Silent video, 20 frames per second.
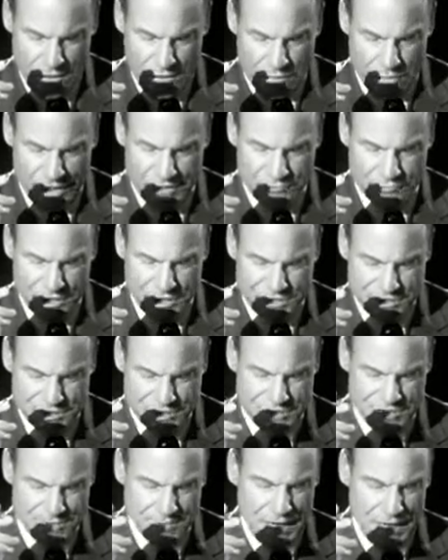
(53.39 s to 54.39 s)
White
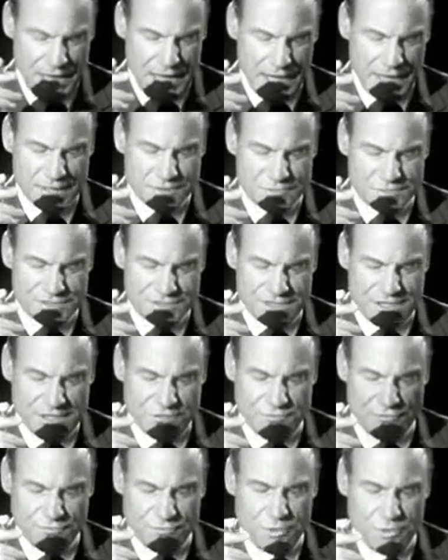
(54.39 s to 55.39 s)
Russian spy who is said
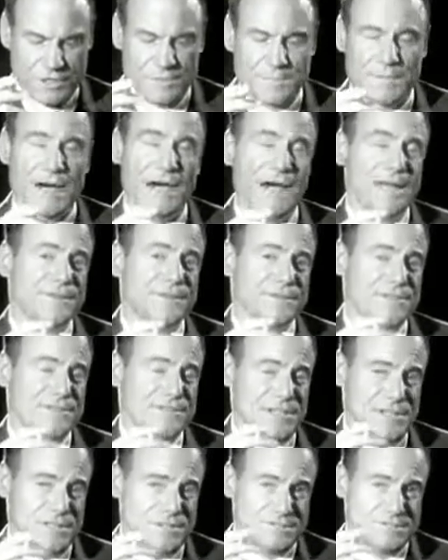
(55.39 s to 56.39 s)
to have worked behind the
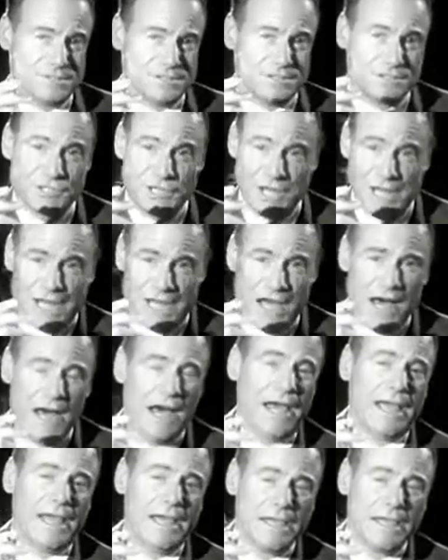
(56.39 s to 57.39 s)
scenes in
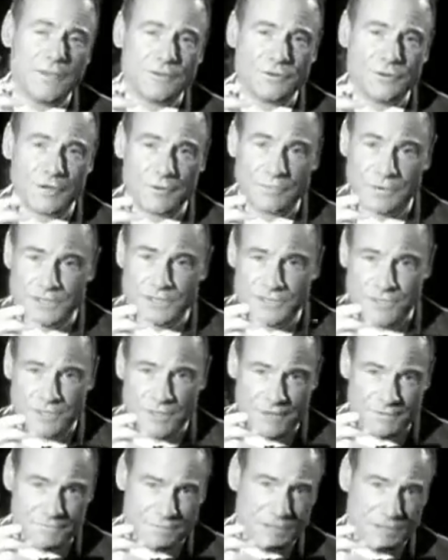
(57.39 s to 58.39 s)
Shanghai during recent
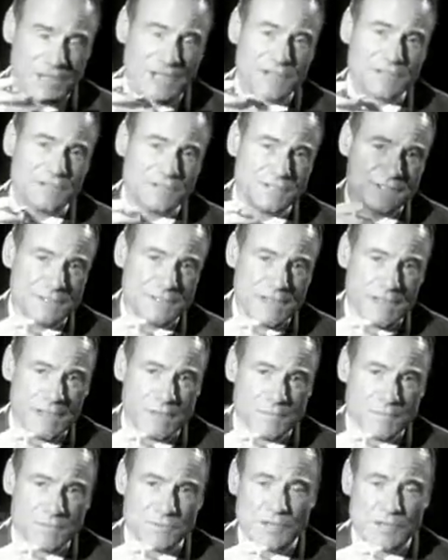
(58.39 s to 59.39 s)
confrontations
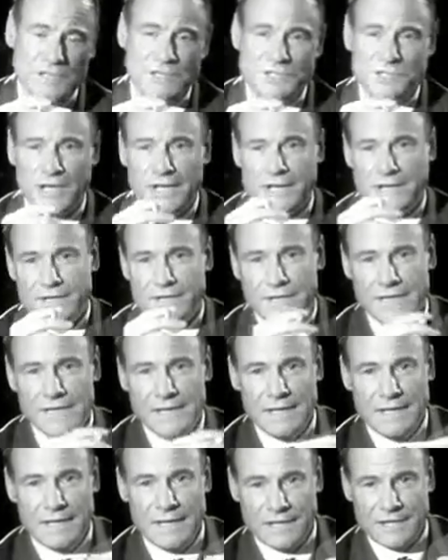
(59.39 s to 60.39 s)
between China
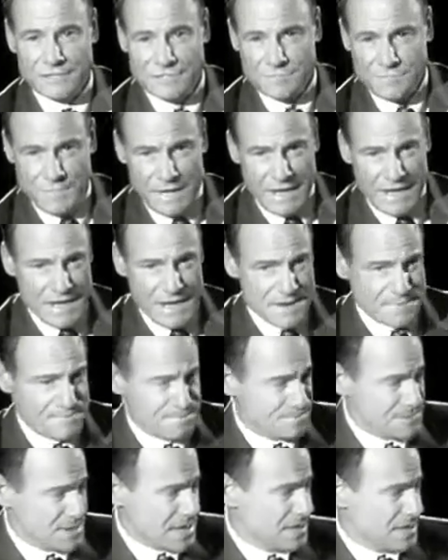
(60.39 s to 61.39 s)
and Japan.
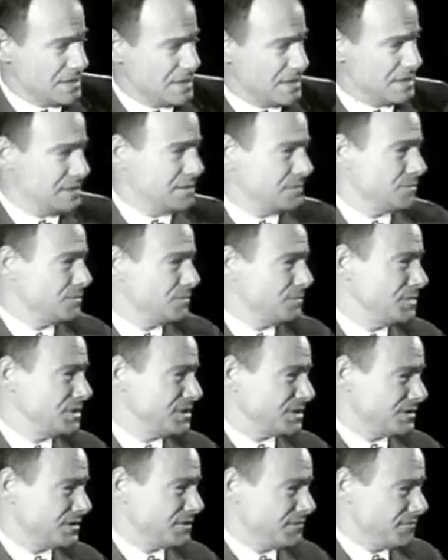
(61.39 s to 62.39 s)

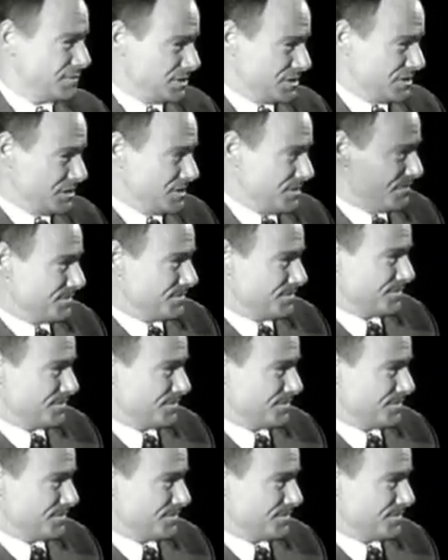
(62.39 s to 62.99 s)
Miss Savishna,